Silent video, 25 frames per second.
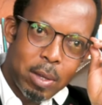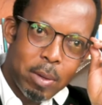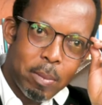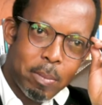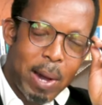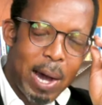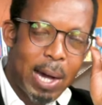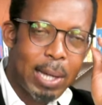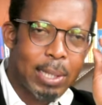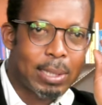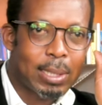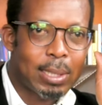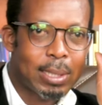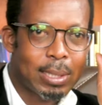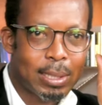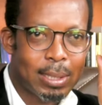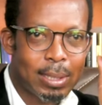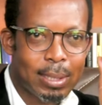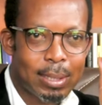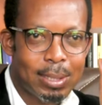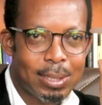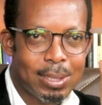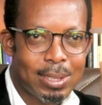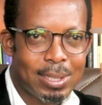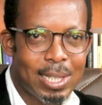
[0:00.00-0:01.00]

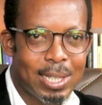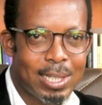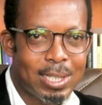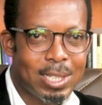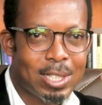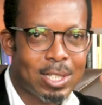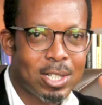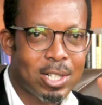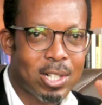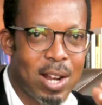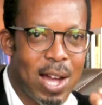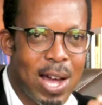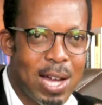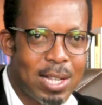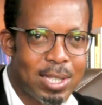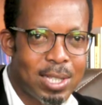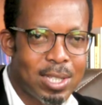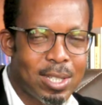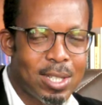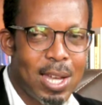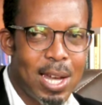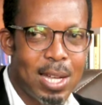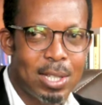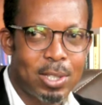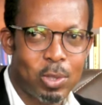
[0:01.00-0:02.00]
But the
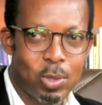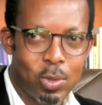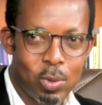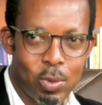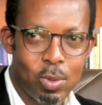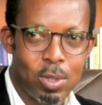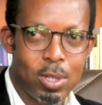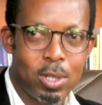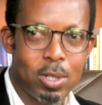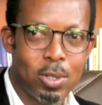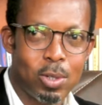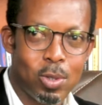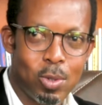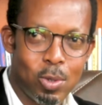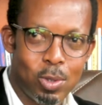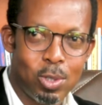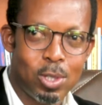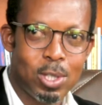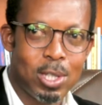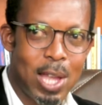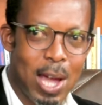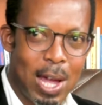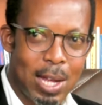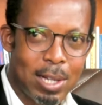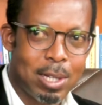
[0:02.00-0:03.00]
trust that you will
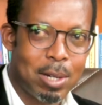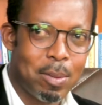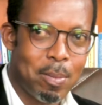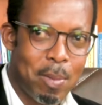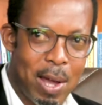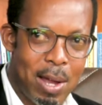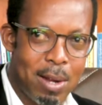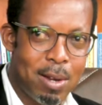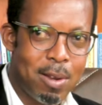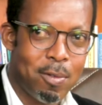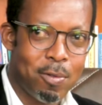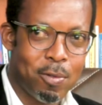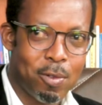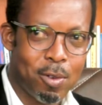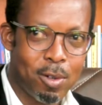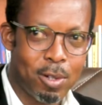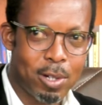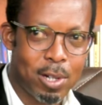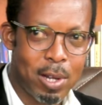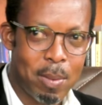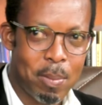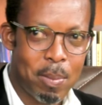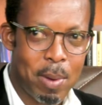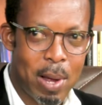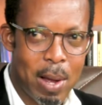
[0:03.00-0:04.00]
use that money for
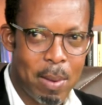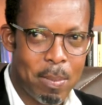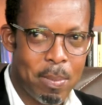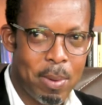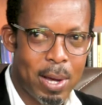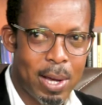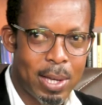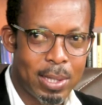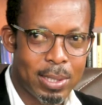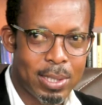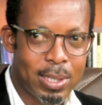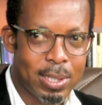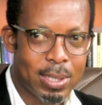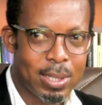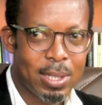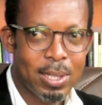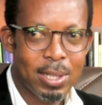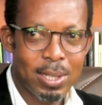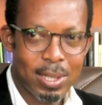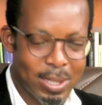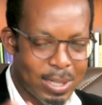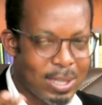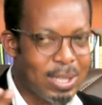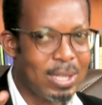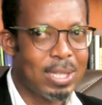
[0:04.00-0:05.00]
the purpose
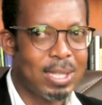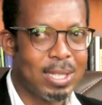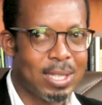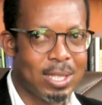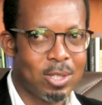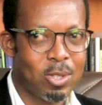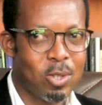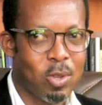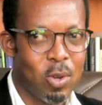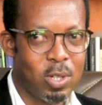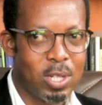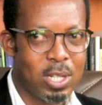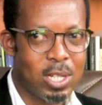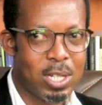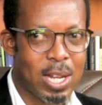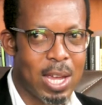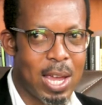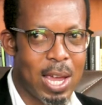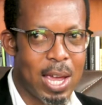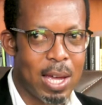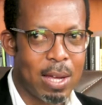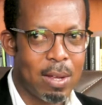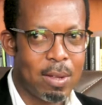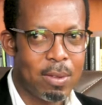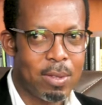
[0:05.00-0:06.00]
is not
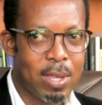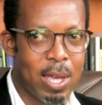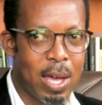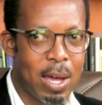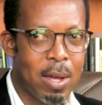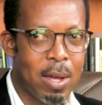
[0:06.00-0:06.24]
there.